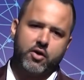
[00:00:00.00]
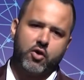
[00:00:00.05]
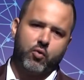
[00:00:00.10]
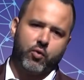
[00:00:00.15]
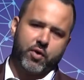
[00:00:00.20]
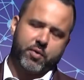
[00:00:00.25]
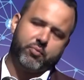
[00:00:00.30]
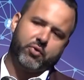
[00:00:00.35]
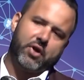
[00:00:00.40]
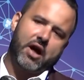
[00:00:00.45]

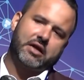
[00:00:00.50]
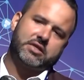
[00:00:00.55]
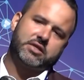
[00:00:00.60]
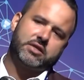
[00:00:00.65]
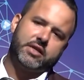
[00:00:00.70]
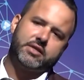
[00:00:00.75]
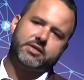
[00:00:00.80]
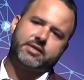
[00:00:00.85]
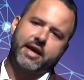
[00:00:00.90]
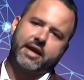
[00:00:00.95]
With
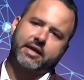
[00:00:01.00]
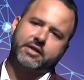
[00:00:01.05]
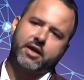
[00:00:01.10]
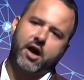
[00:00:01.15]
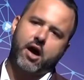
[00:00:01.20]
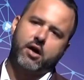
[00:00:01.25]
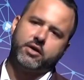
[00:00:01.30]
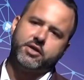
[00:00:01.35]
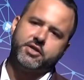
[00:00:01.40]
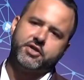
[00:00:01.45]
blockchain
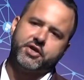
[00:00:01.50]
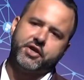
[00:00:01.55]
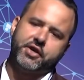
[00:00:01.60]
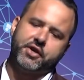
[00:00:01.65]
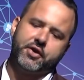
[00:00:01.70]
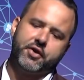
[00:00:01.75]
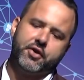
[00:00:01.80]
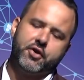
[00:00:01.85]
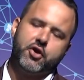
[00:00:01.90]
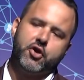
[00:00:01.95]

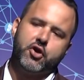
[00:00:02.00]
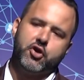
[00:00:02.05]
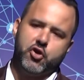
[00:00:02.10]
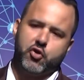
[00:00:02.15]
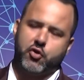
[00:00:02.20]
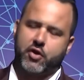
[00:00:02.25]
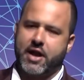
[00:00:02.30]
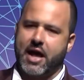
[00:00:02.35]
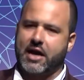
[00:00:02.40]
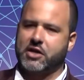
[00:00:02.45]
technology, you
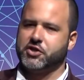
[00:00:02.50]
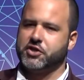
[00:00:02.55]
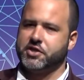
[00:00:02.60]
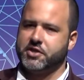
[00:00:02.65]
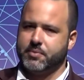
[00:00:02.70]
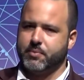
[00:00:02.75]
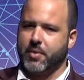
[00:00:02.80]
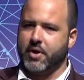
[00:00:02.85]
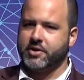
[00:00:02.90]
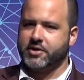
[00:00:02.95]
can actually
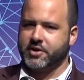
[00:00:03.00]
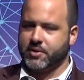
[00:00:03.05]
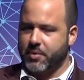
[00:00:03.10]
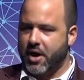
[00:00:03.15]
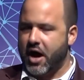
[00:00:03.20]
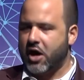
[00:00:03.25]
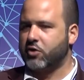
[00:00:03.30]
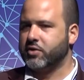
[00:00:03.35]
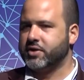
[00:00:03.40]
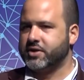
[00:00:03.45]

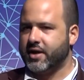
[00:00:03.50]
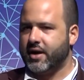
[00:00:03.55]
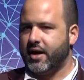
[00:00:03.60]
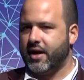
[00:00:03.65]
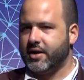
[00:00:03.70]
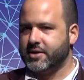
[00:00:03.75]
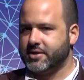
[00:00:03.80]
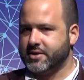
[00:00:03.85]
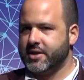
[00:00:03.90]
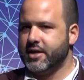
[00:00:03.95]

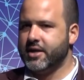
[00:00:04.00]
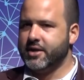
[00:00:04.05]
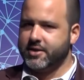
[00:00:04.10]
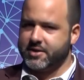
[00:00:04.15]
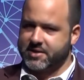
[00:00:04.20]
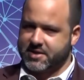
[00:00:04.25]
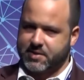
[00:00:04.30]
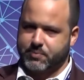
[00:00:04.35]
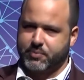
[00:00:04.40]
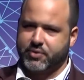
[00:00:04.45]
democratize the
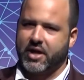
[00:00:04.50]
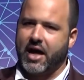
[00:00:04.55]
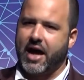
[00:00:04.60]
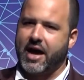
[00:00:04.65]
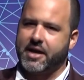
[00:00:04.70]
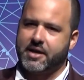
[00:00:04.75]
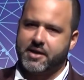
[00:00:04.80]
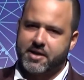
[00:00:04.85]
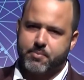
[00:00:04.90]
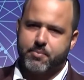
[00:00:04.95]
supply
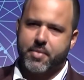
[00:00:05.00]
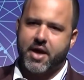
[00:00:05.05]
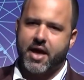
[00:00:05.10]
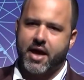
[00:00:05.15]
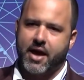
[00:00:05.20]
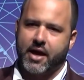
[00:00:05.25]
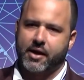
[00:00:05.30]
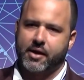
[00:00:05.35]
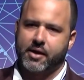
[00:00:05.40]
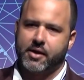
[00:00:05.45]
and
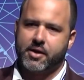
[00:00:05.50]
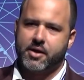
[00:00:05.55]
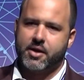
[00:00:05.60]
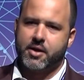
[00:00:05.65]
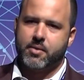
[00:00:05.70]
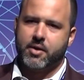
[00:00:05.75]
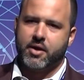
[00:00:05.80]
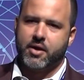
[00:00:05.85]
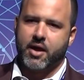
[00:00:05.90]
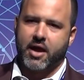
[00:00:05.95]
demand
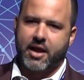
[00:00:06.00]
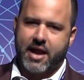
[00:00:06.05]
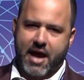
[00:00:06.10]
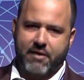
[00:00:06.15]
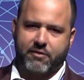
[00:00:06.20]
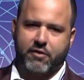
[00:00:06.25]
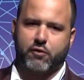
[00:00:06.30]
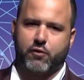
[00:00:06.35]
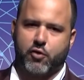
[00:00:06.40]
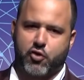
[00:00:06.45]
and
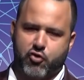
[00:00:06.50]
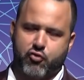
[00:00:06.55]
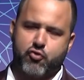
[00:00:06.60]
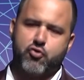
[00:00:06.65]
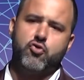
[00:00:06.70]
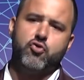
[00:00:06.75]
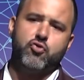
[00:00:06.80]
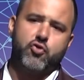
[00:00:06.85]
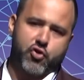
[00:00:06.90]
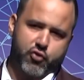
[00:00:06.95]
have a
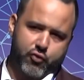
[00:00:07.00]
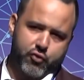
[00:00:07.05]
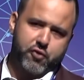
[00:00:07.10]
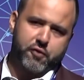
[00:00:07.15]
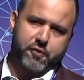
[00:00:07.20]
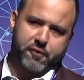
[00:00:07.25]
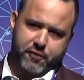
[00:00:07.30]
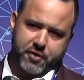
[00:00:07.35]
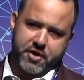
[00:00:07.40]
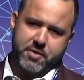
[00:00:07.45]
true
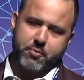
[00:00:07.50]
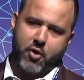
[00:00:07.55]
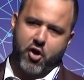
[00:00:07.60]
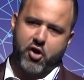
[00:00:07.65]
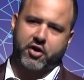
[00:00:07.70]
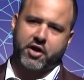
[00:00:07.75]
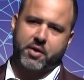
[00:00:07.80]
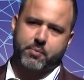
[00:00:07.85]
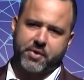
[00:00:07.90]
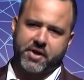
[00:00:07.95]
free
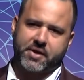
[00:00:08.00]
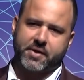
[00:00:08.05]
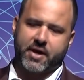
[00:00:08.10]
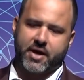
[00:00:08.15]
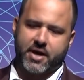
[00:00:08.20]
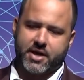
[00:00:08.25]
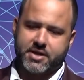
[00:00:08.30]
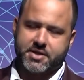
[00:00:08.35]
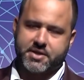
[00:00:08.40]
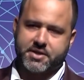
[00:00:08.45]
market
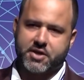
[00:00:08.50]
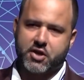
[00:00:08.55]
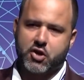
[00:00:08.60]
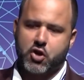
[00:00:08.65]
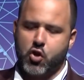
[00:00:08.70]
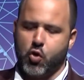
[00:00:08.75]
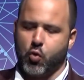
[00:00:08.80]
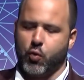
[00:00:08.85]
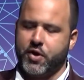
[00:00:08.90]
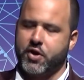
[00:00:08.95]
because
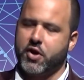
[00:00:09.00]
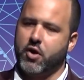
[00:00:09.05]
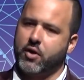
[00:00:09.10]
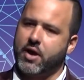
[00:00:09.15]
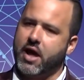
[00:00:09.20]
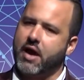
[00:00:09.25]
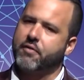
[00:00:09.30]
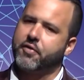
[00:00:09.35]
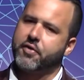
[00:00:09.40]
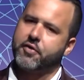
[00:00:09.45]
we don't
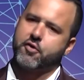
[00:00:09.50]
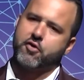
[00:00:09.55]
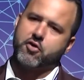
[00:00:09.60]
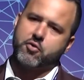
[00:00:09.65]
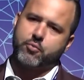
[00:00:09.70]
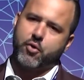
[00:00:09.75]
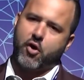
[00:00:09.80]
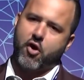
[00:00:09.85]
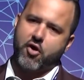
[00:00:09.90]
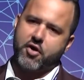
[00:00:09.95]
have
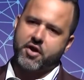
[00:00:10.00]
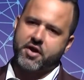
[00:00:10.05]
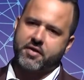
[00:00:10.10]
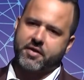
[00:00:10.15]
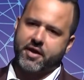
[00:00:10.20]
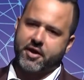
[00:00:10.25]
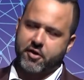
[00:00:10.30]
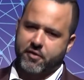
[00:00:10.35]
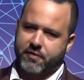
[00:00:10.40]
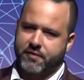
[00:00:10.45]
third parties
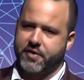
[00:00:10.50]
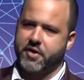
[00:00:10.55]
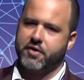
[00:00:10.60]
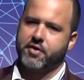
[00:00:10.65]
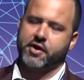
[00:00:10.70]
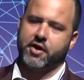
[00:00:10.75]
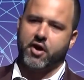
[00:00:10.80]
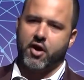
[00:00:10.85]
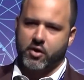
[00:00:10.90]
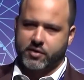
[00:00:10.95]

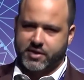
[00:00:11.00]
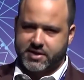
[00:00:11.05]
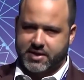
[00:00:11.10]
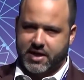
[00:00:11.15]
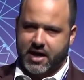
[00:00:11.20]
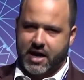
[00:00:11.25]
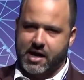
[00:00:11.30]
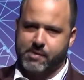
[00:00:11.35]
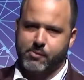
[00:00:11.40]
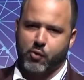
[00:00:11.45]
interfering all the
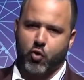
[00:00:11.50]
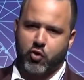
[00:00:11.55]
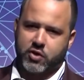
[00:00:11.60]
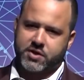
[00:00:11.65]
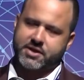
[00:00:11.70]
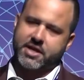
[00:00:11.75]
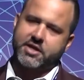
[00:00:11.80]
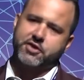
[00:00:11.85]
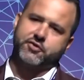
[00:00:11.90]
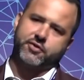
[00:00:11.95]
time or
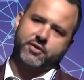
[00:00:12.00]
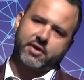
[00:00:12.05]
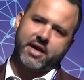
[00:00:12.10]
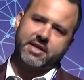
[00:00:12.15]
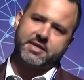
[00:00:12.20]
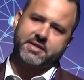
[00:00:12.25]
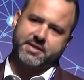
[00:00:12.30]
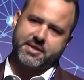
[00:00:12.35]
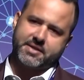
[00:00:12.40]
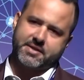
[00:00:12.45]

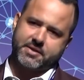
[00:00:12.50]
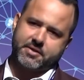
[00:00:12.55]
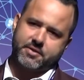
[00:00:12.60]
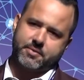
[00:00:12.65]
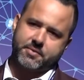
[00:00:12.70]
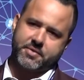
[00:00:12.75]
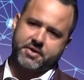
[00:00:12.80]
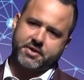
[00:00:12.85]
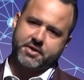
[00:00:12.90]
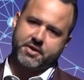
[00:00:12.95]
centralized
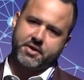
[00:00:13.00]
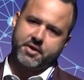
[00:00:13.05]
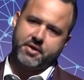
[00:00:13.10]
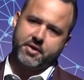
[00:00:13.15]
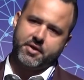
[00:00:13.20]
systems